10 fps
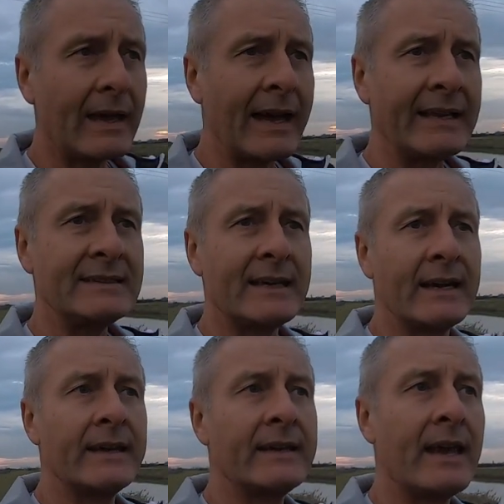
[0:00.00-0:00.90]
and
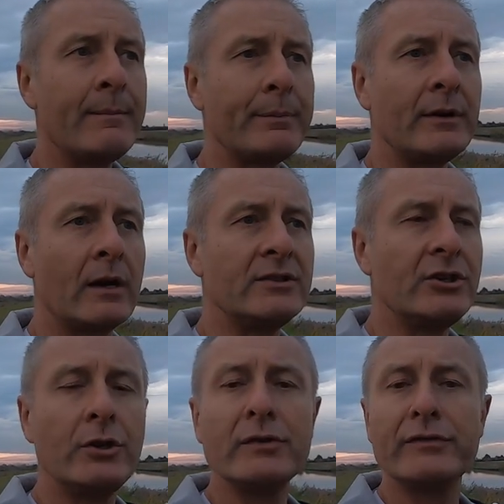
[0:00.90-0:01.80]
keep
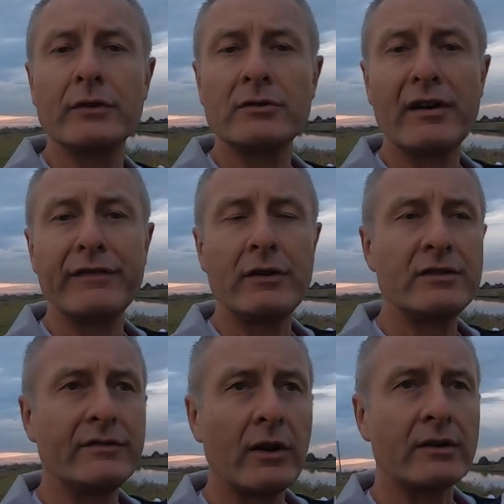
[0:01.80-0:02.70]
tuned for
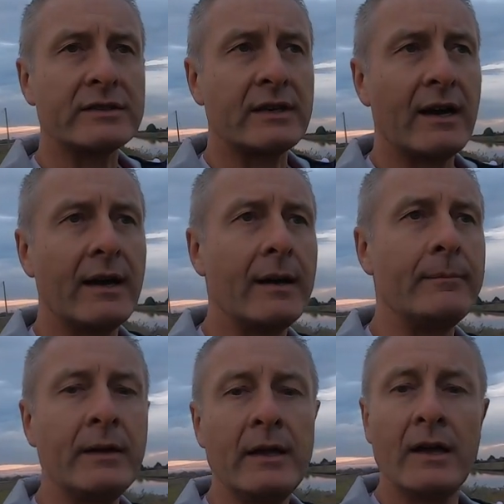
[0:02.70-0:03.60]
future vlogs.
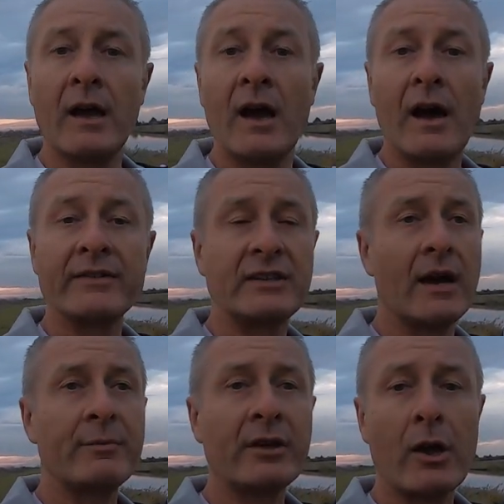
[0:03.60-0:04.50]
I've
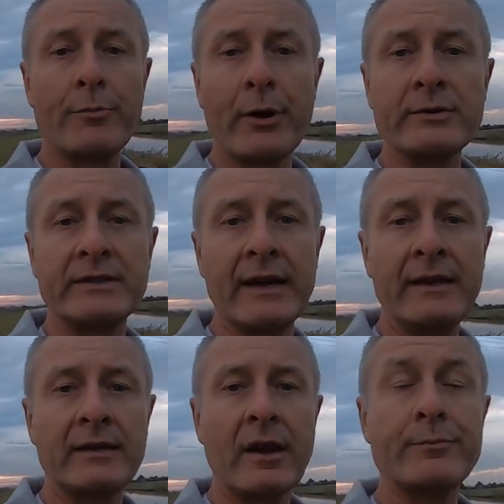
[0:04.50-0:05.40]
started with a GoPro
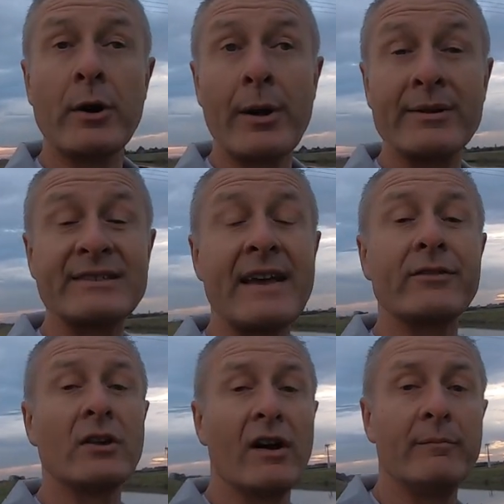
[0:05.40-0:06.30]
today, GoPro Hero
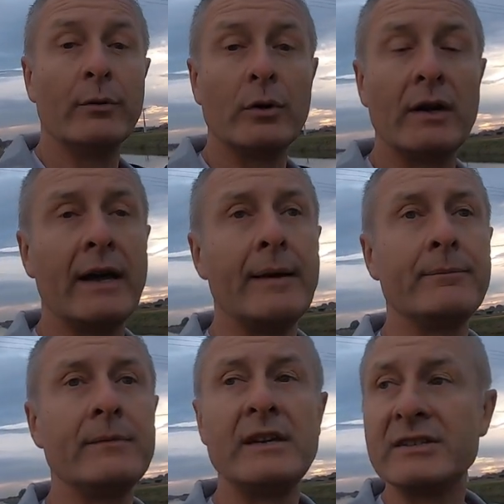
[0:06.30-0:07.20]
7 that I've bought.
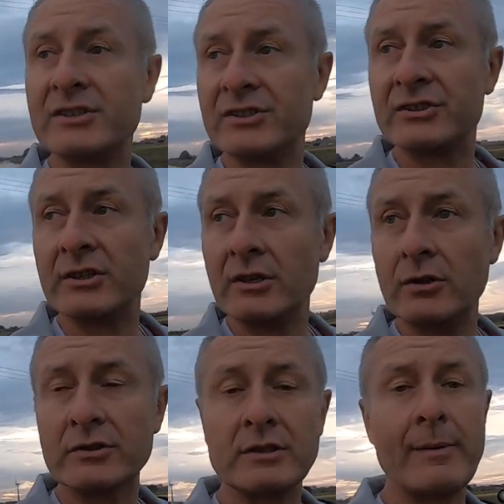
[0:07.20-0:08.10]
It
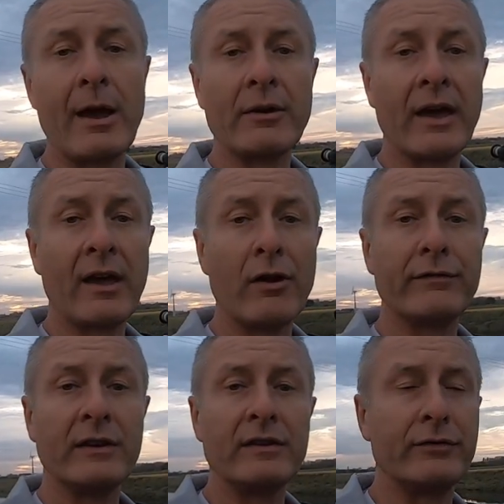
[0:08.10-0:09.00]
looks to be okay.
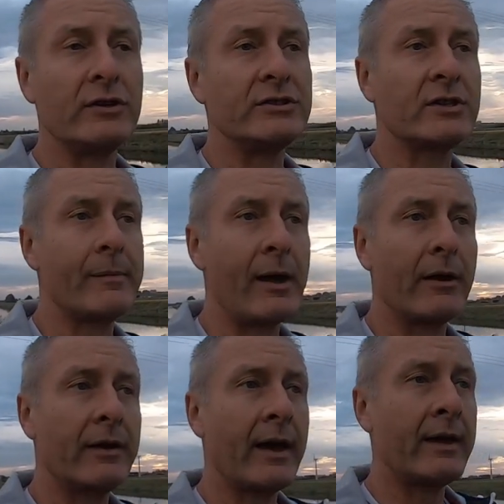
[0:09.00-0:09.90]
Hopefully the footage has come
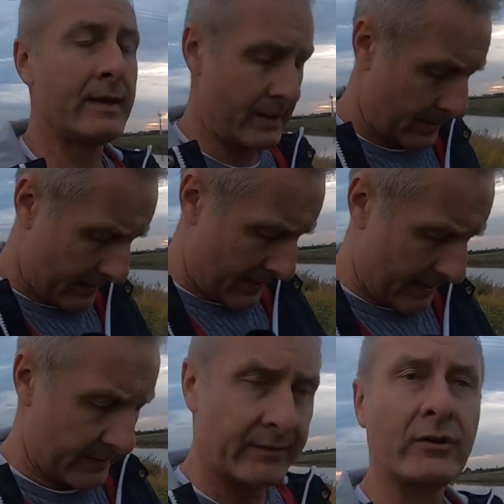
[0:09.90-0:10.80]
out okay.
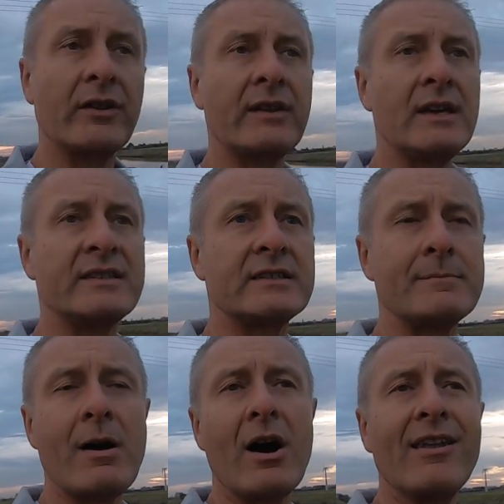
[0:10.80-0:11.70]
And I've got the
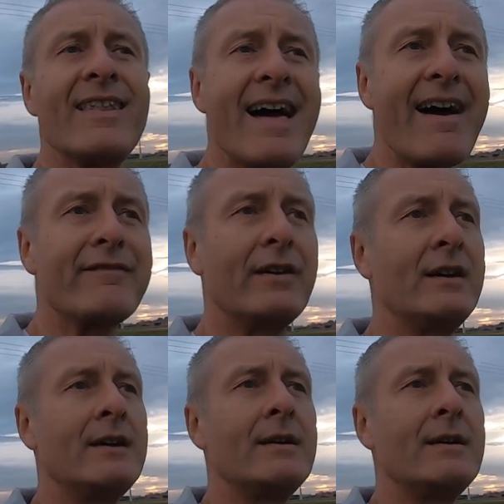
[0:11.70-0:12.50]
smart lav